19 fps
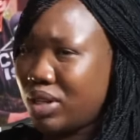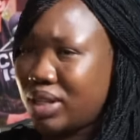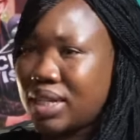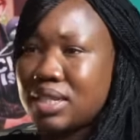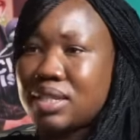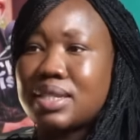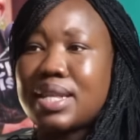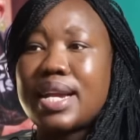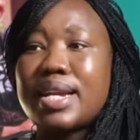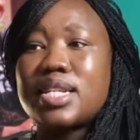Then
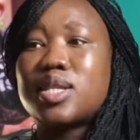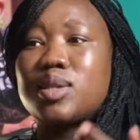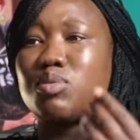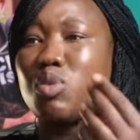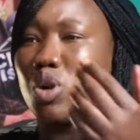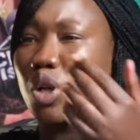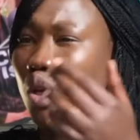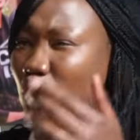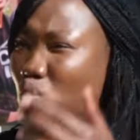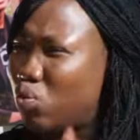started
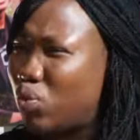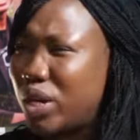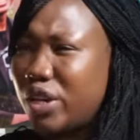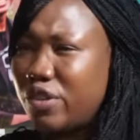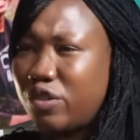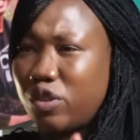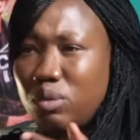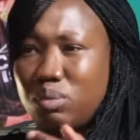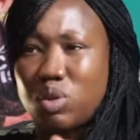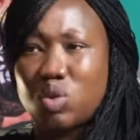smoking weed
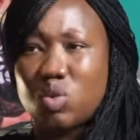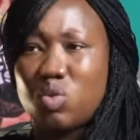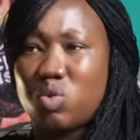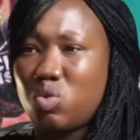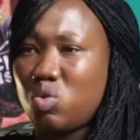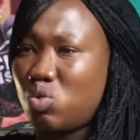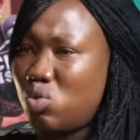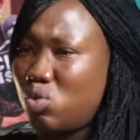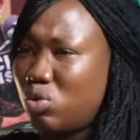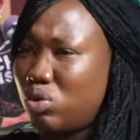from
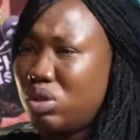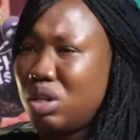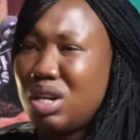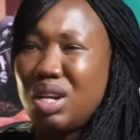school,